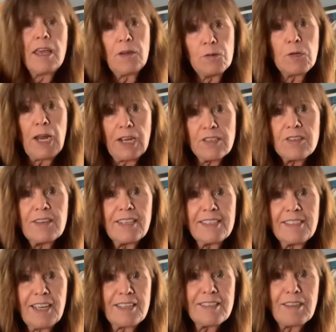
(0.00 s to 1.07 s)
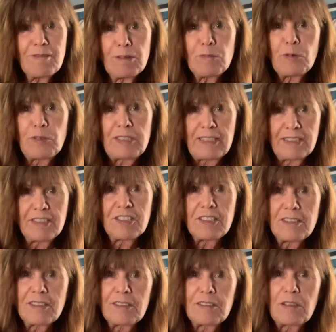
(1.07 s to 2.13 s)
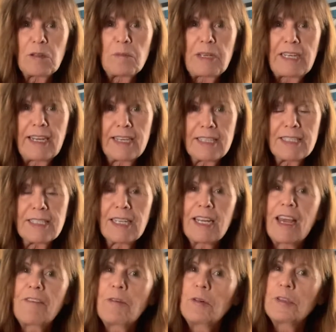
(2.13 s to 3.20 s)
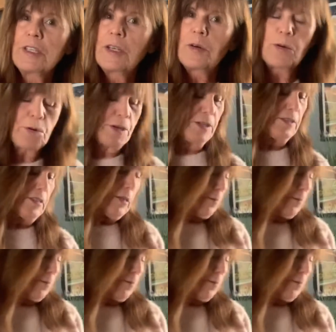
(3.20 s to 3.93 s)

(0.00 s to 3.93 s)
it would actually taste even more delicious, because you'll be nice and have all the oils.